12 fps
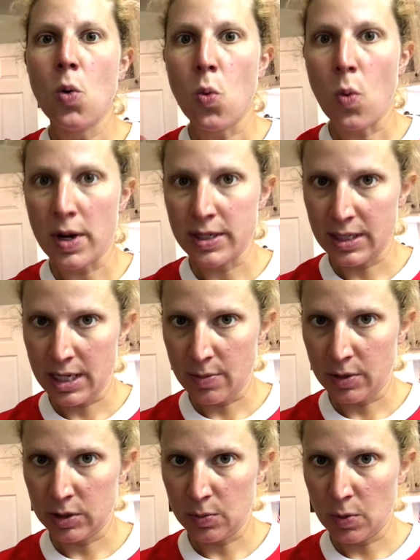1
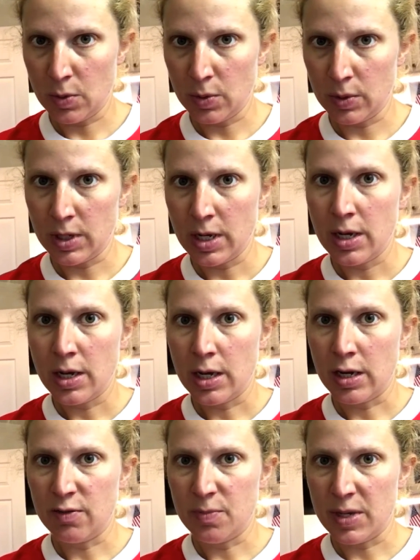tablespoon
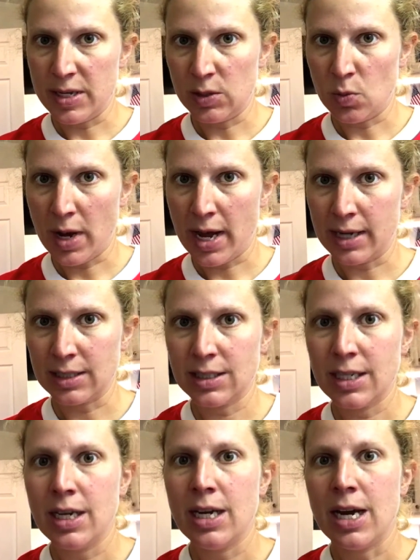of beeswax,
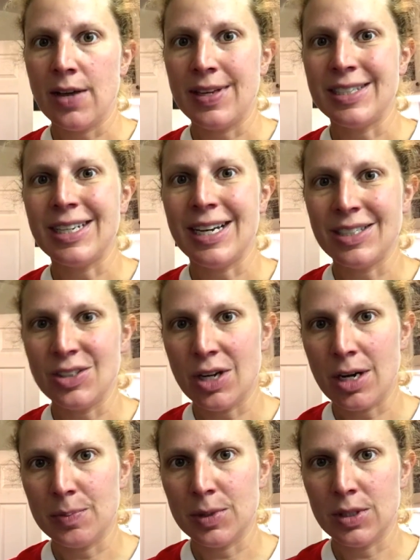and then 10
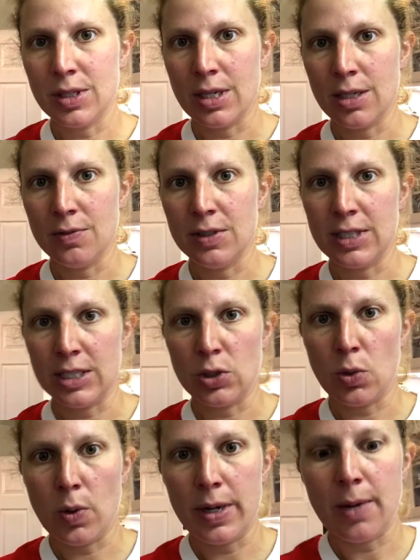drops of essential
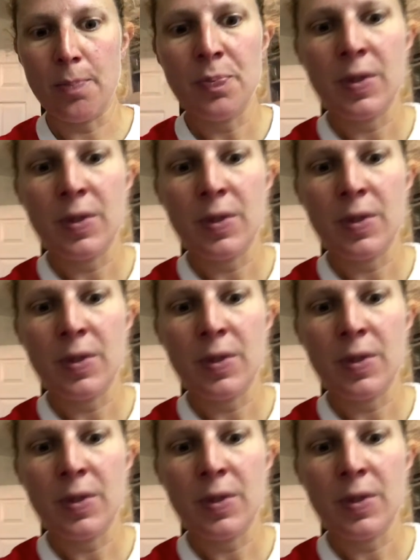oil.